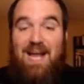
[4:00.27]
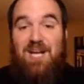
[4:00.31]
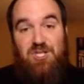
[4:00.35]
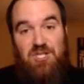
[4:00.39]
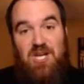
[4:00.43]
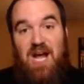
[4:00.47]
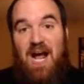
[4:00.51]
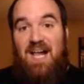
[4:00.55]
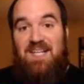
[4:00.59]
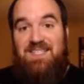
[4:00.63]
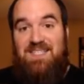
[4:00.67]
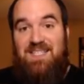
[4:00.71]

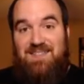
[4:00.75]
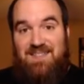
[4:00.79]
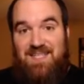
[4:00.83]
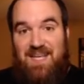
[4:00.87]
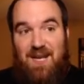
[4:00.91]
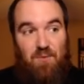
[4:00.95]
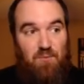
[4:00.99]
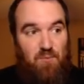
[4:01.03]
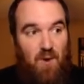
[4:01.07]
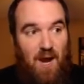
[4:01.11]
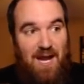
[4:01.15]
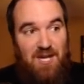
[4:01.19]
Johnson
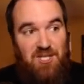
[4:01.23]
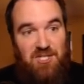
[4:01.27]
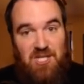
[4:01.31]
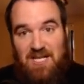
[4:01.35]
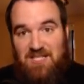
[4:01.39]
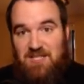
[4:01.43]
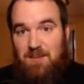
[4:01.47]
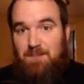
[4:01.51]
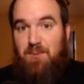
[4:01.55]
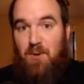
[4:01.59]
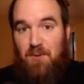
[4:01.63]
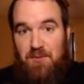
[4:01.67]
didn't. Rian
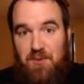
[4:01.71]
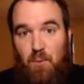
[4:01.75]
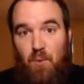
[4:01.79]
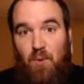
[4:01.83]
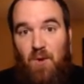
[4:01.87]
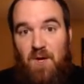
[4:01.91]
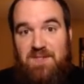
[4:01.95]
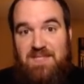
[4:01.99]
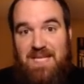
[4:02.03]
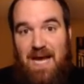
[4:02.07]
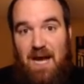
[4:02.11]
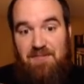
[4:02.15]
Johnson put the
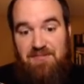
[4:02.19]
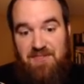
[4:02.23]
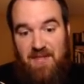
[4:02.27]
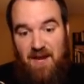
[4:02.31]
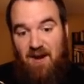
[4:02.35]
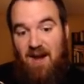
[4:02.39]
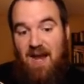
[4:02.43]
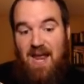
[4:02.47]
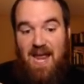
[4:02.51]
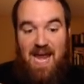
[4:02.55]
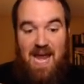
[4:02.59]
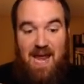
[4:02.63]
words out there,